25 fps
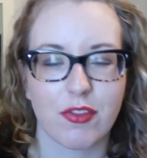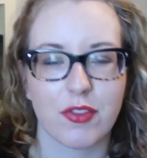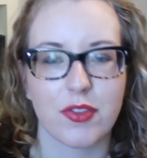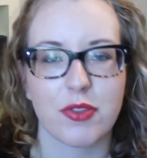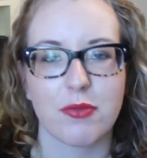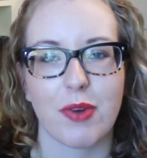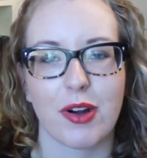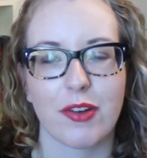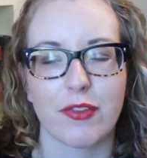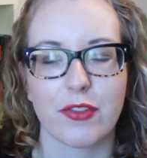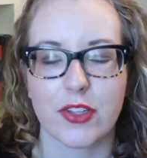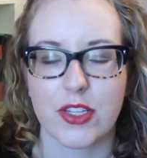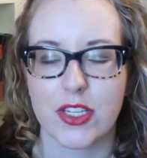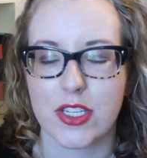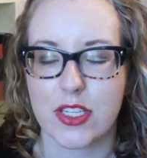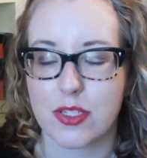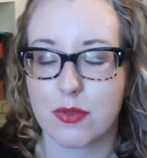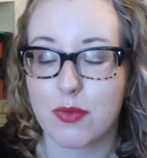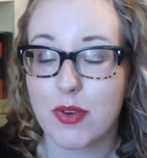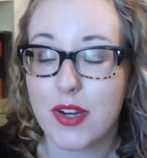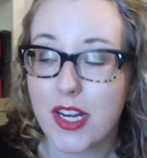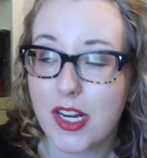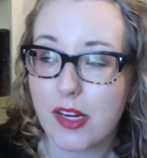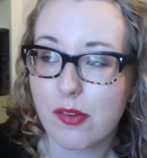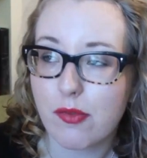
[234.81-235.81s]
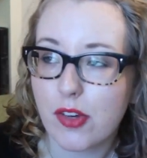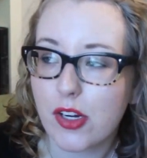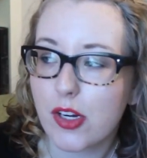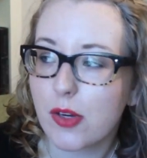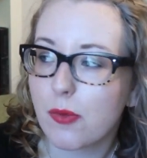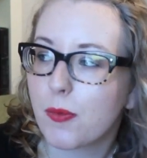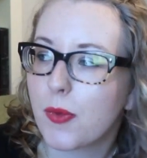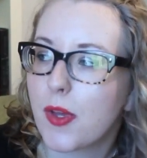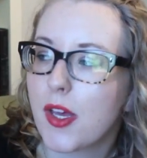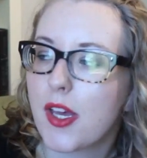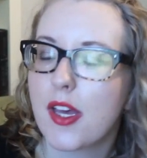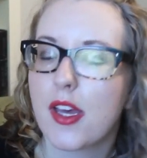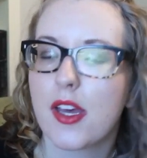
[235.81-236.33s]
from the Marvelous Reading
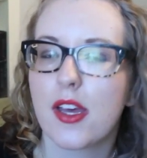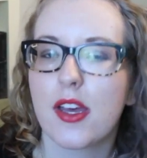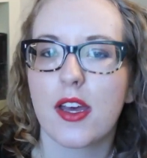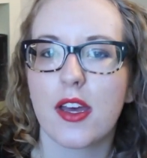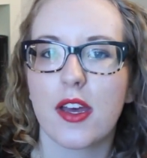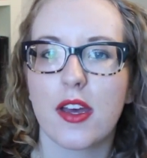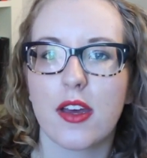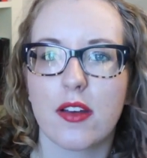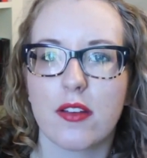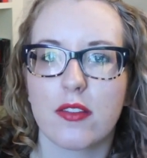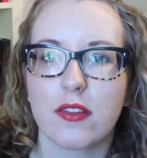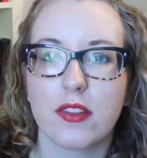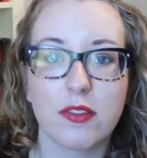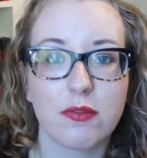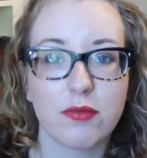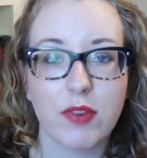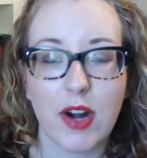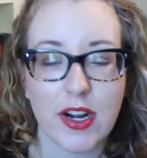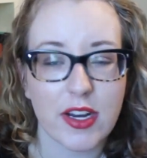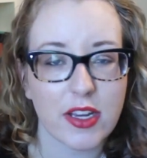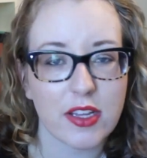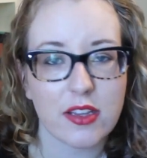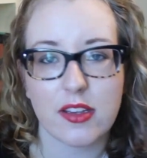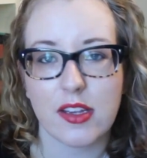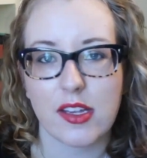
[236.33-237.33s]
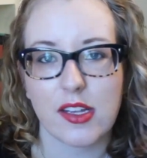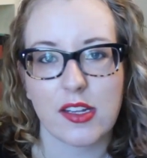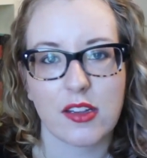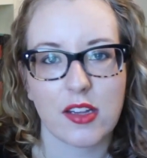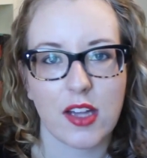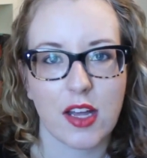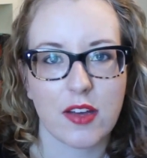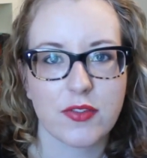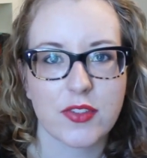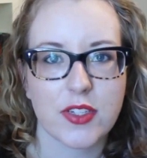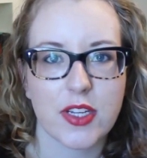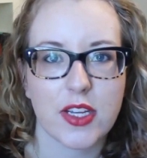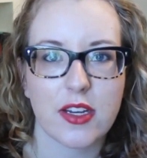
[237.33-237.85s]
Room read it and
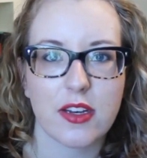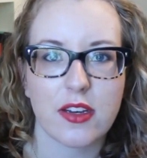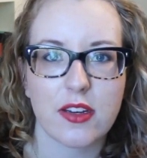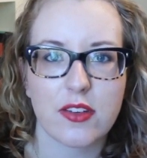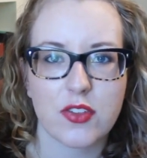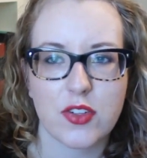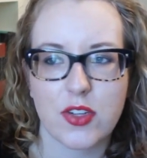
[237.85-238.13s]
loved it.